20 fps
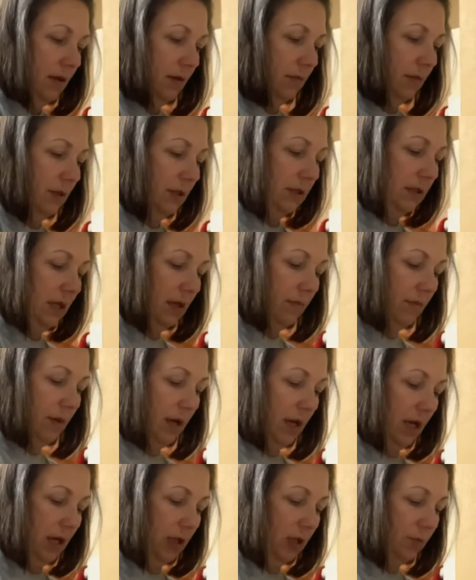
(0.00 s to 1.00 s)
I'll take
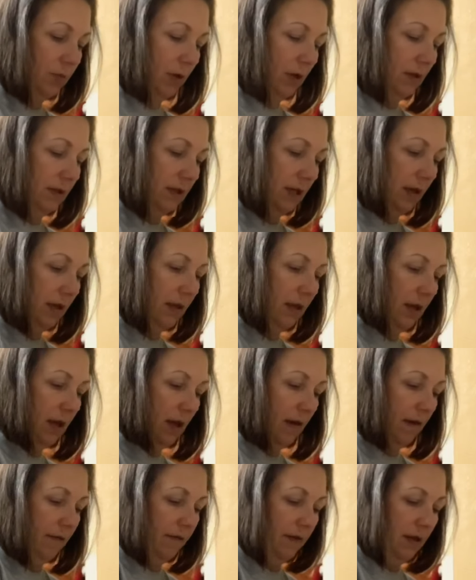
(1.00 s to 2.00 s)
my hash browns out of the
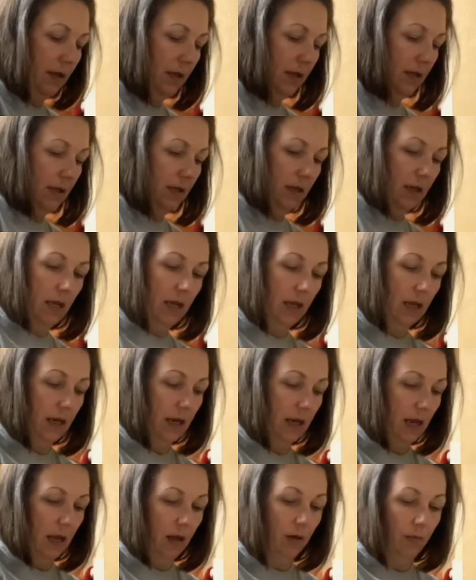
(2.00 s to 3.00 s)
oven
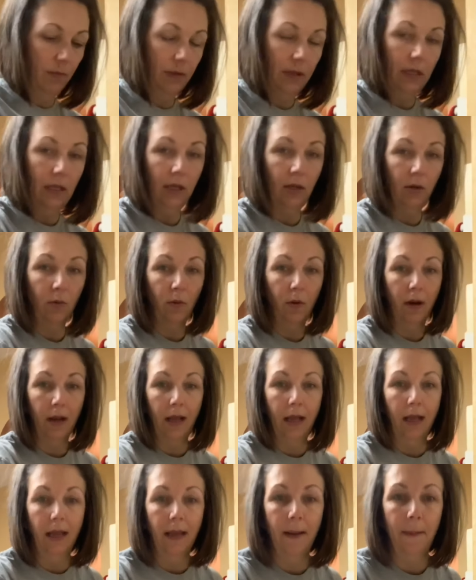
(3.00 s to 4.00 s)
and I'll be
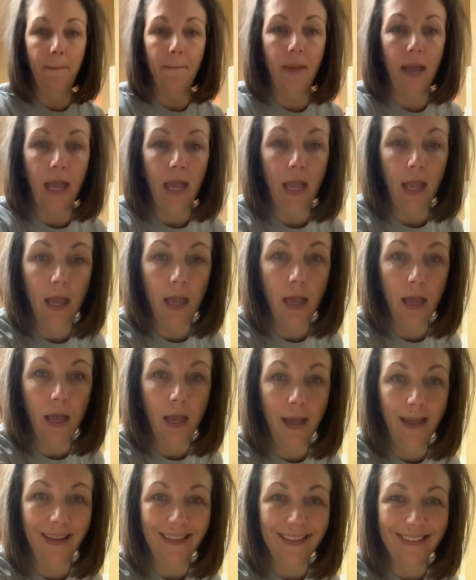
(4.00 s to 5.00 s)
right
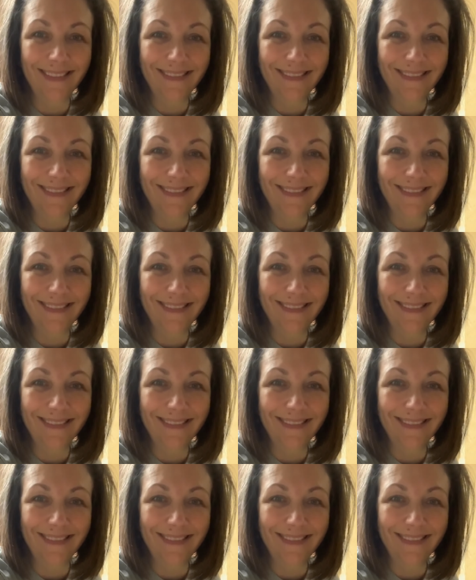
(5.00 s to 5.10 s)
back.